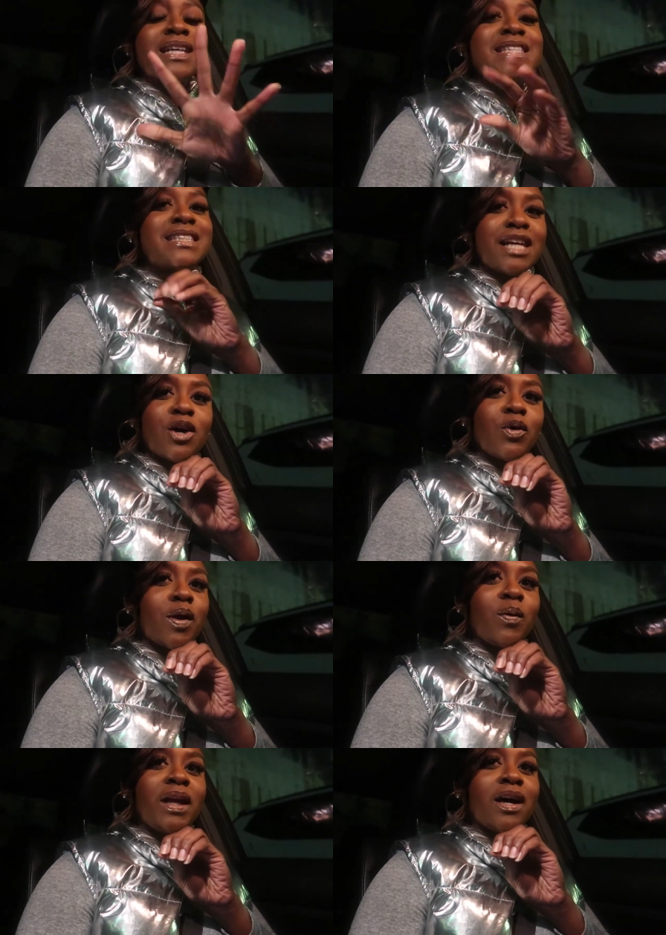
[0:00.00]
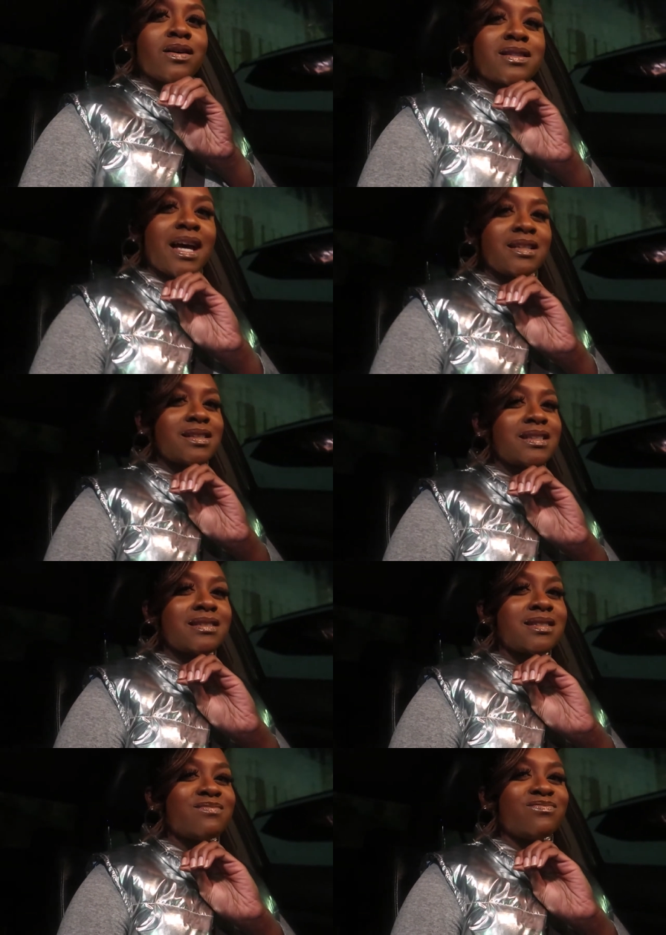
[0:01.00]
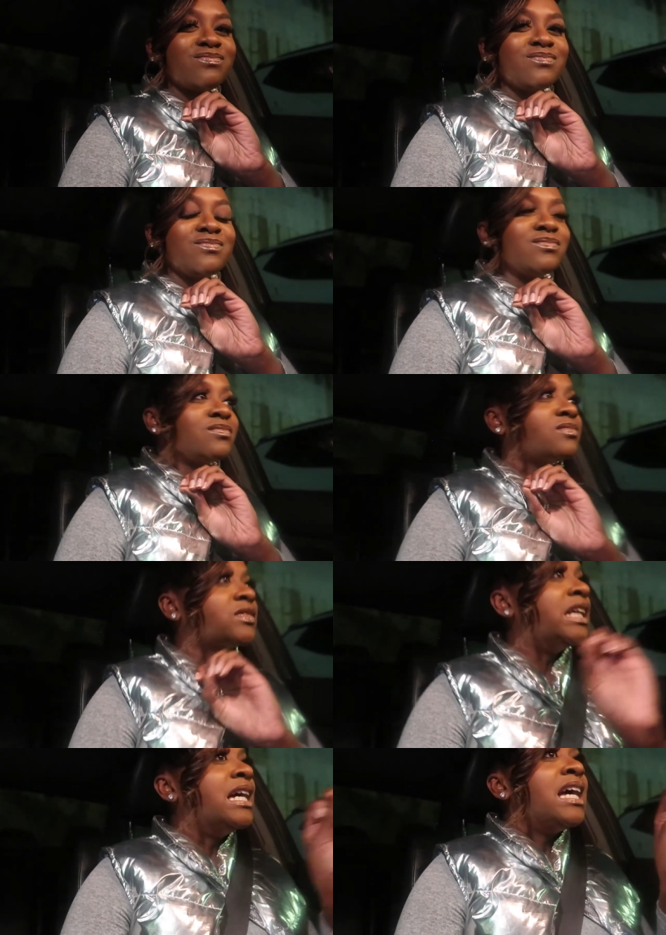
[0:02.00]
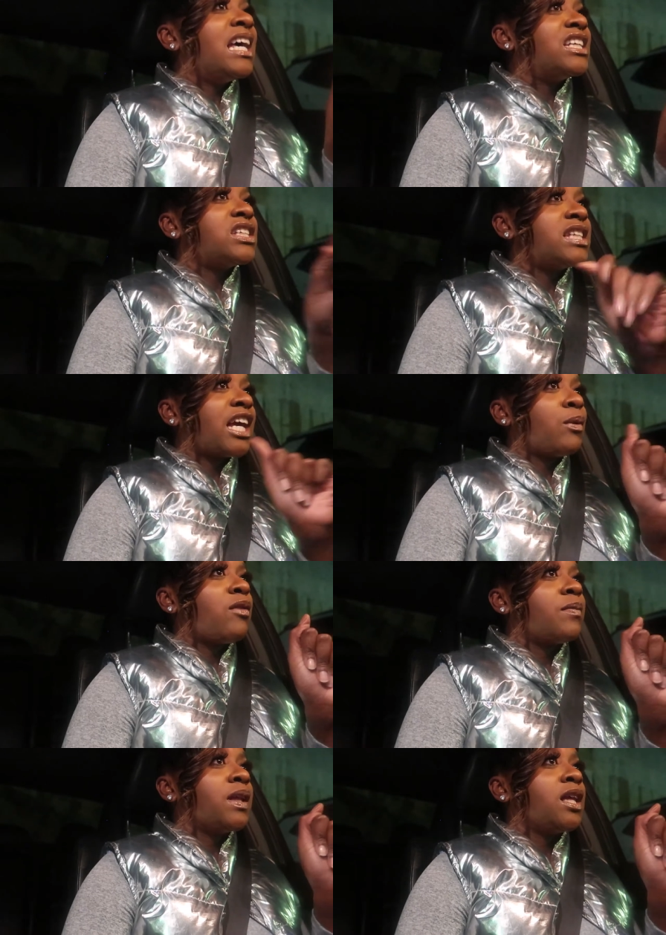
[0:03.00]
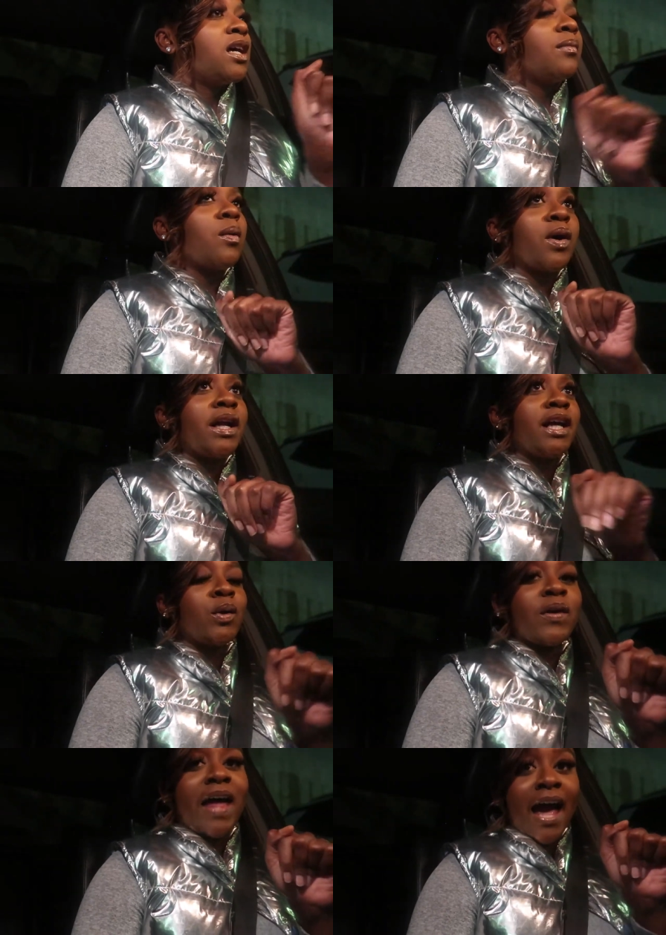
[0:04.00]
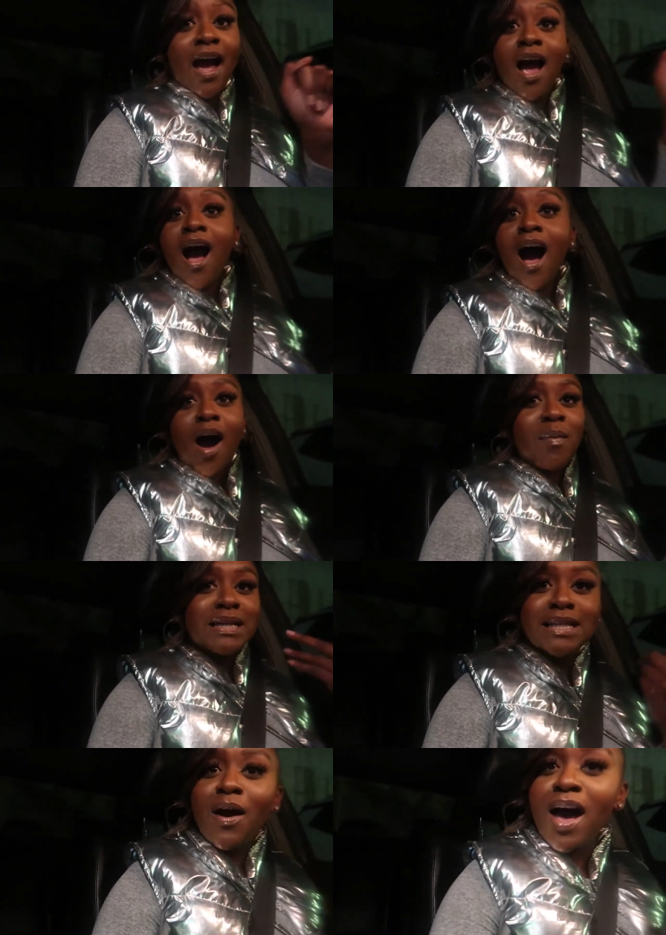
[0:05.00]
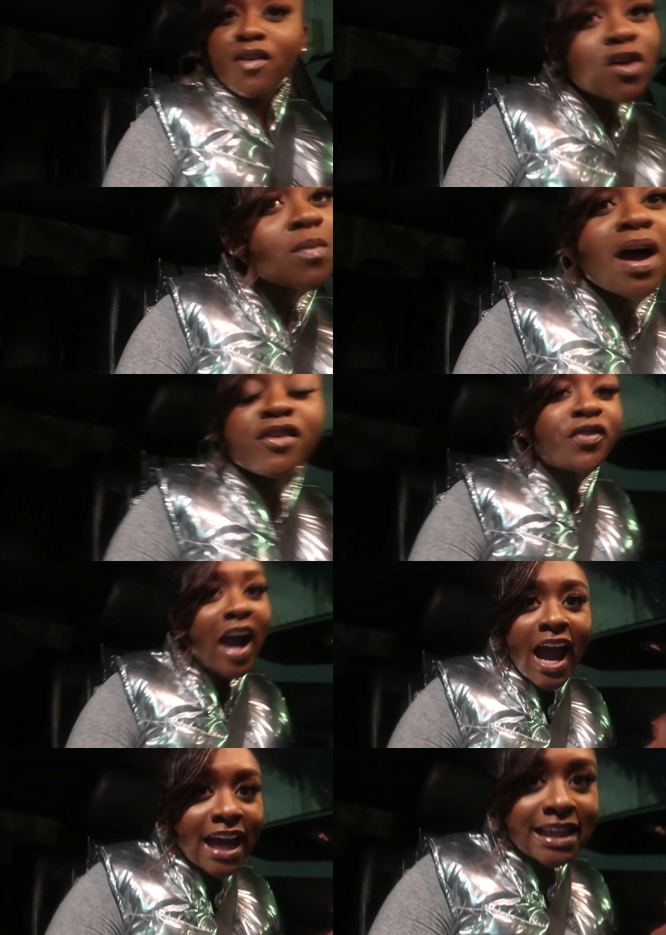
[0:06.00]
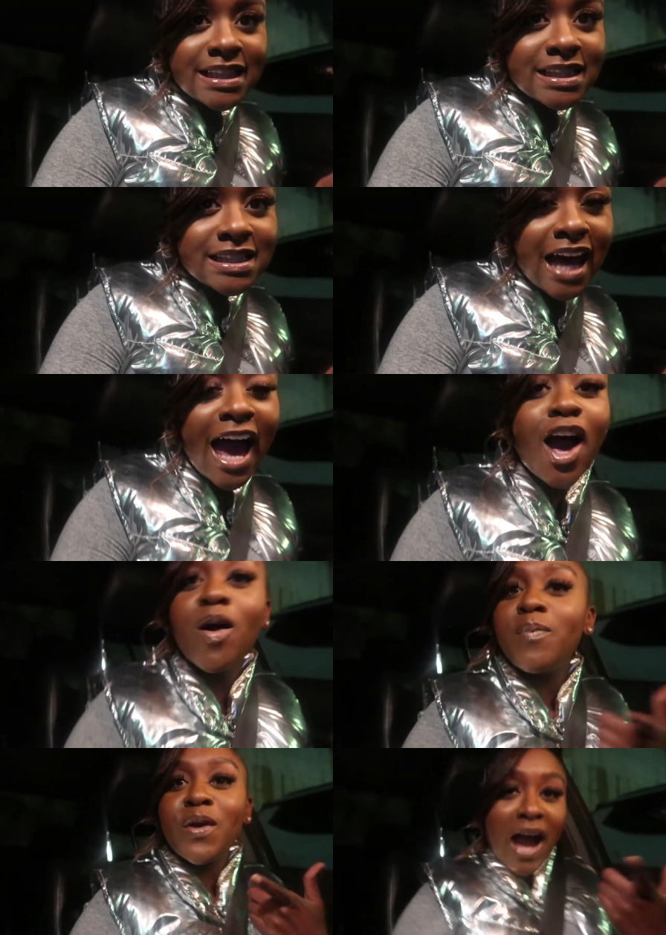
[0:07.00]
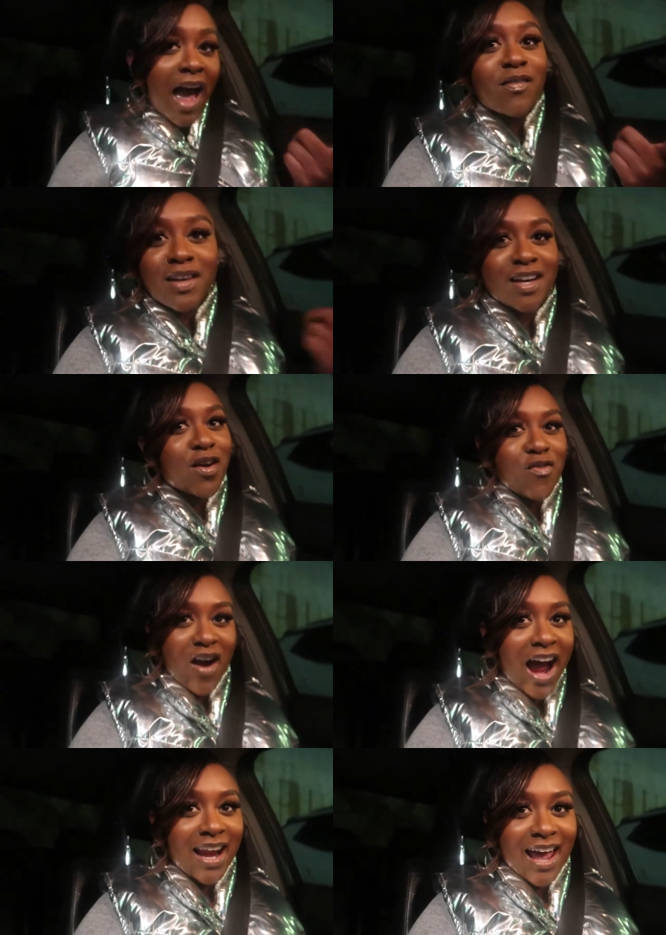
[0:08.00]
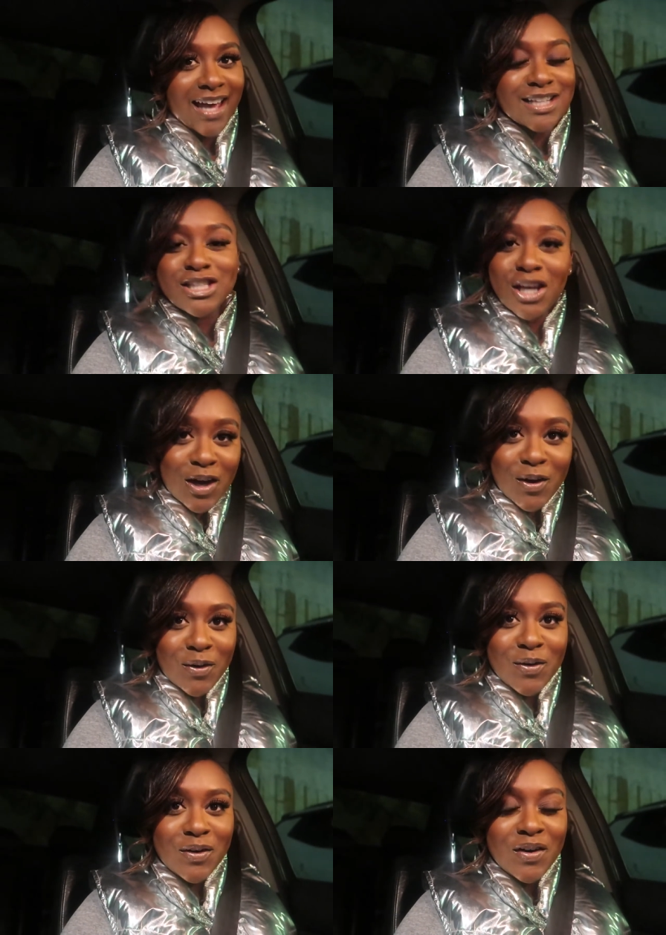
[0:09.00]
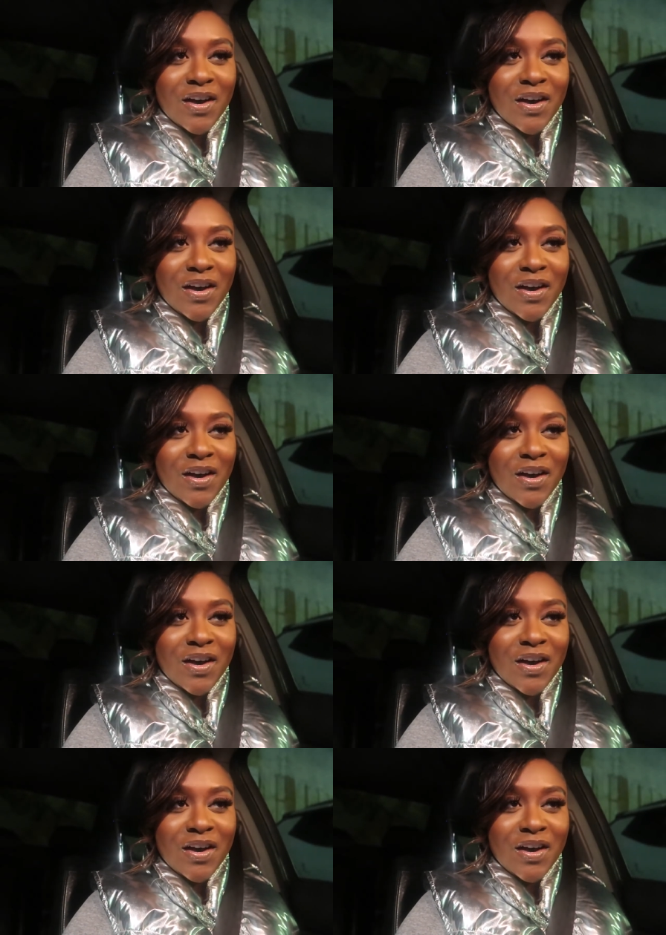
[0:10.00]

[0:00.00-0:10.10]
Still no nails, that's just mm, it's just taken away from the look, but we're gonna ignore that. I'm about to go have fun with my friends. I hope you're having a good Friday too.